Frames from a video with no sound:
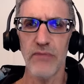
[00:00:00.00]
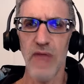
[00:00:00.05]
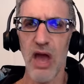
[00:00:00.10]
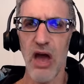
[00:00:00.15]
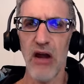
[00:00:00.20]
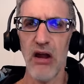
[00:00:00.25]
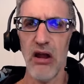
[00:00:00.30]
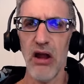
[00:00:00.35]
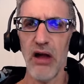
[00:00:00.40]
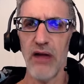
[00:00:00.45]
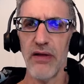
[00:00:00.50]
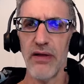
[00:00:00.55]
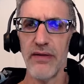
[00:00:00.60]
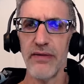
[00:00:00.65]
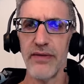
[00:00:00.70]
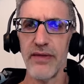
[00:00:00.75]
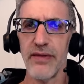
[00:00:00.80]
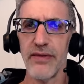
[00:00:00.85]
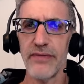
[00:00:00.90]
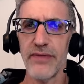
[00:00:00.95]
No.
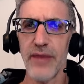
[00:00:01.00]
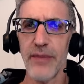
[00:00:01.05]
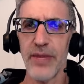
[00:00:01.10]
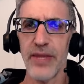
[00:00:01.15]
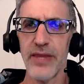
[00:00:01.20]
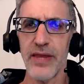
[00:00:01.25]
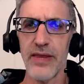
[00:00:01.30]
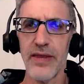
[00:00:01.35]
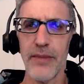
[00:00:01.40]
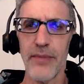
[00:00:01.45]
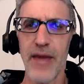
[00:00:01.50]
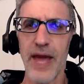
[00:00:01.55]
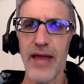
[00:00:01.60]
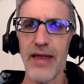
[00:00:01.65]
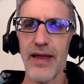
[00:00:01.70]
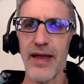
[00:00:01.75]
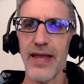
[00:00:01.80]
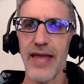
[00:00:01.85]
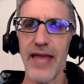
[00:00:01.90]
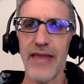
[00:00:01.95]
I mean,
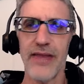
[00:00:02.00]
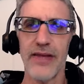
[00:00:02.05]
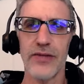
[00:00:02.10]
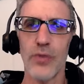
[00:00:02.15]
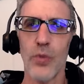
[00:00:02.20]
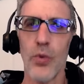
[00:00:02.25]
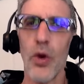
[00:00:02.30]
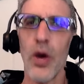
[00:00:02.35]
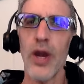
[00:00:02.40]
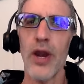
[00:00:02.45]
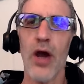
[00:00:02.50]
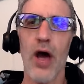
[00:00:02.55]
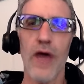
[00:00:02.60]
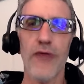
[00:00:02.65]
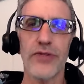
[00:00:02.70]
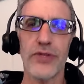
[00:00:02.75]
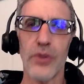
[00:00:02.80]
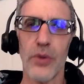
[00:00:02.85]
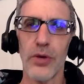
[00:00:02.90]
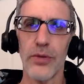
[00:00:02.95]
there's one
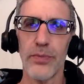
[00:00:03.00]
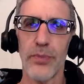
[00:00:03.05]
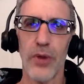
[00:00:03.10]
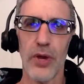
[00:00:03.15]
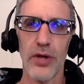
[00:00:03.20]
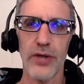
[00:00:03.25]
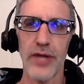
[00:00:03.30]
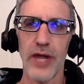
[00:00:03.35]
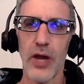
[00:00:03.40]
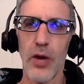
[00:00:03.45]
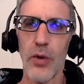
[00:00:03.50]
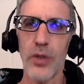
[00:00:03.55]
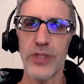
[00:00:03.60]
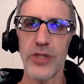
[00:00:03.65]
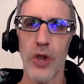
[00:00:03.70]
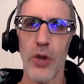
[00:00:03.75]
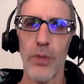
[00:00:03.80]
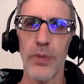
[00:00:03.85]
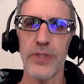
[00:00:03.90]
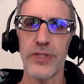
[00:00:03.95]
offshore book that
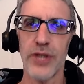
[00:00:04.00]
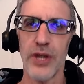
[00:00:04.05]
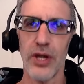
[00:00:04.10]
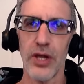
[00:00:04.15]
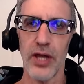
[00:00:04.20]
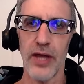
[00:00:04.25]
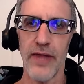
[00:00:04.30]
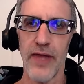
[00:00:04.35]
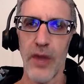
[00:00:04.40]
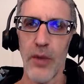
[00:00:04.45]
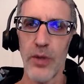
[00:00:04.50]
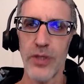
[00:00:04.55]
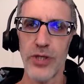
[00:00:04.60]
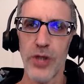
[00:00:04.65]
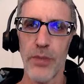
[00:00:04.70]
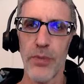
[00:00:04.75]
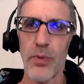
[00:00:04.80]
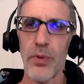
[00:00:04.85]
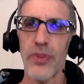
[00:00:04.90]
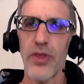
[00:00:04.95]
always opens early, and they
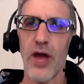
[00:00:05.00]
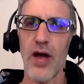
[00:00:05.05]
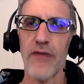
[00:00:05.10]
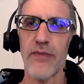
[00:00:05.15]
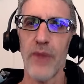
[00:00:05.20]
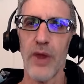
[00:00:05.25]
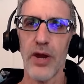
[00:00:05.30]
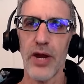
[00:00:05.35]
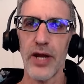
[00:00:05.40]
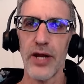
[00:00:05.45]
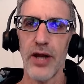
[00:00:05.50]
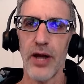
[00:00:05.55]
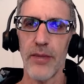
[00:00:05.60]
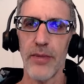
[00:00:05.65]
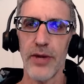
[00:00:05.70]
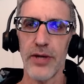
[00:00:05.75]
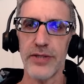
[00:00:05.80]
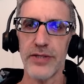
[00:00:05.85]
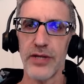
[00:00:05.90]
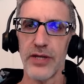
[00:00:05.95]
always open with off-market
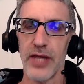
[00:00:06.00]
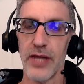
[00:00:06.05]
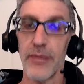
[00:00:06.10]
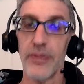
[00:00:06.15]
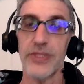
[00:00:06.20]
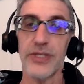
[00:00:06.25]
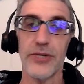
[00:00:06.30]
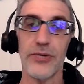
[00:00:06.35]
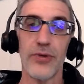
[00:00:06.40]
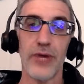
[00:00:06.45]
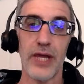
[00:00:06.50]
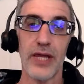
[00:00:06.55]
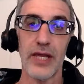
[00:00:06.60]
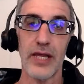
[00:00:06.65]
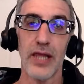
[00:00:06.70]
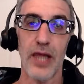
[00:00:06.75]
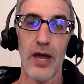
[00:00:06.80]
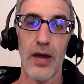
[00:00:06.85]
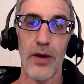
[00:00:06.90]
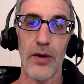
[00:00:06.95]
numbers, and their limits are
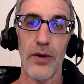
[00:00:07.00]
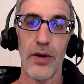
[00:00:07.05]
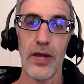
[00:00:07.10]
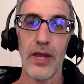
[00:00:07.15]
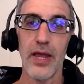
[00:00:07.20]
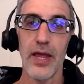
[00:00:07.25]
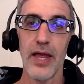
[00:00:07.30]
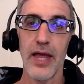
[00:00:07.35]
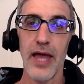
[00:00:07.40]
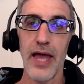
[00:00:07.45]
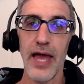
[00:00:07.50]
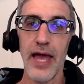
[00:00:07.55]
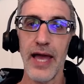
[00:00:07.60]
really low. Mm-hmm.